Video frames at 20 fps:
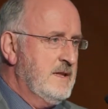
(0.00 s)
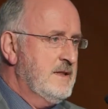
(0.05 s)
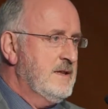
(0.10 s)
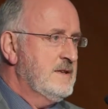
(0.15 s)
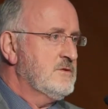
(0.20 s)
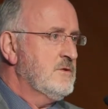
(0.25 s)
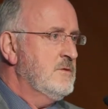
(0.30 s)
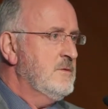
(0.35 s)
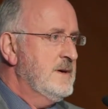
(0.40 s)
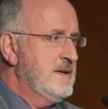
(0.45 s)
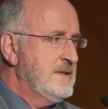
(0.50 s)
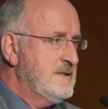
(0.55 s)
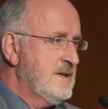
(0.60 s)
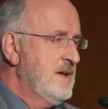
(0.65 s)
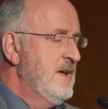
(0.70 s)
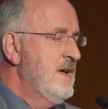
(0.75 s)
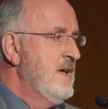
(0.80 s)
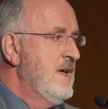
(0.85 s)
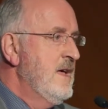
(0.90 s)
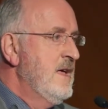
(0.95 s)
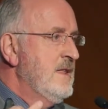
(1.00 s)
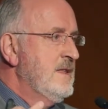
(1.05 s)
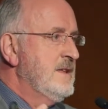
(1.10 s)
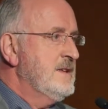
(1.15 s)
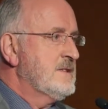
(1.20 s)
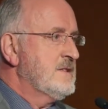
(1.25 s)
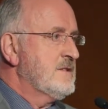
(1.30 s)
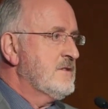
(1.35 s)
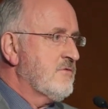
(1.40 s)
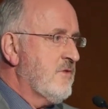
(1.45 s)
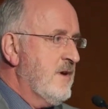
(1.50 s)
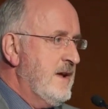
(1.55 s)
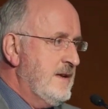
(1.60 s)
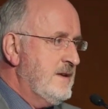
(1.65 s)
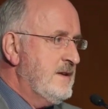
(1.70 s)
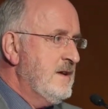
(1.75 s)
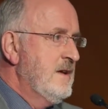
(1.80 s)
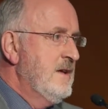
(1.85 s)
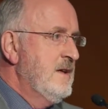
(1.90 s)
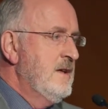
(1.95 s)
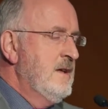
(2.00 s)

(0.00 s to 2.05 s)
there's always this thread